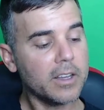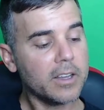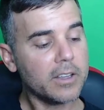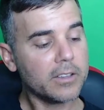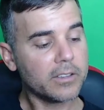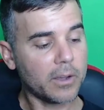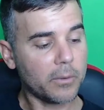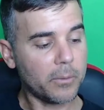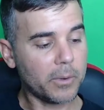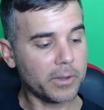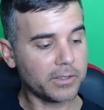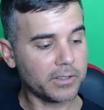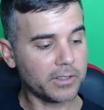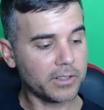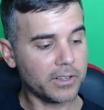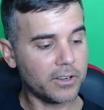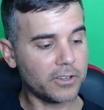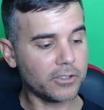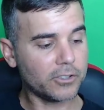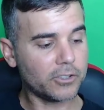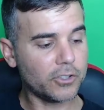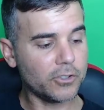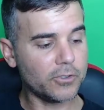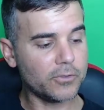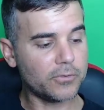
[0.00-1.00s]
So I wasn't
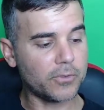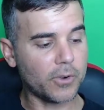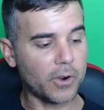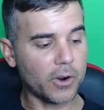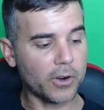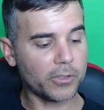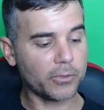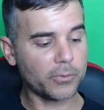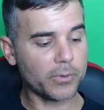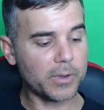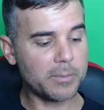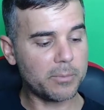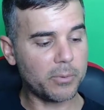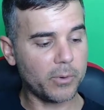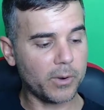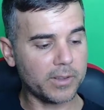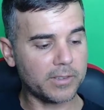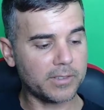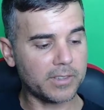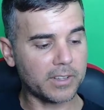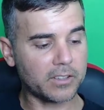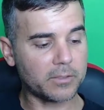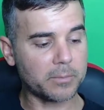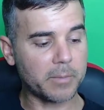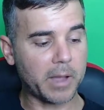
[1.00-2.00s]
going too far,
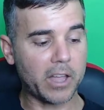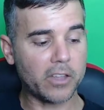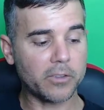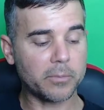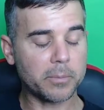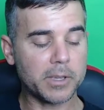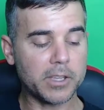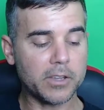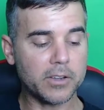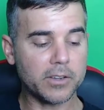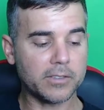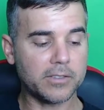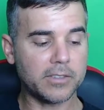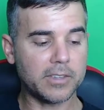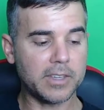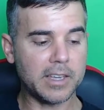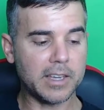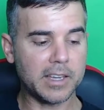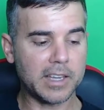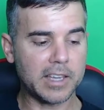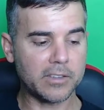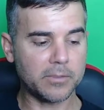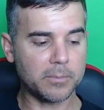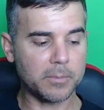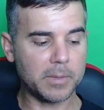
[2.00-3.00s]
3.6 miles, but you can see
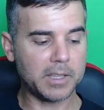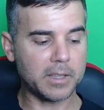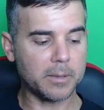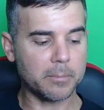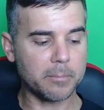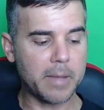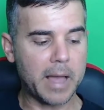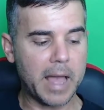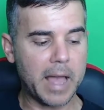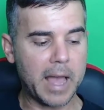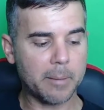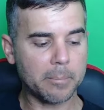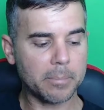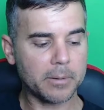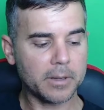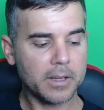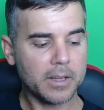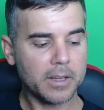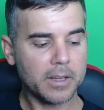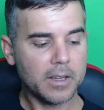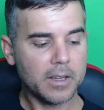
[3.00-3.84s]
it gives me the map,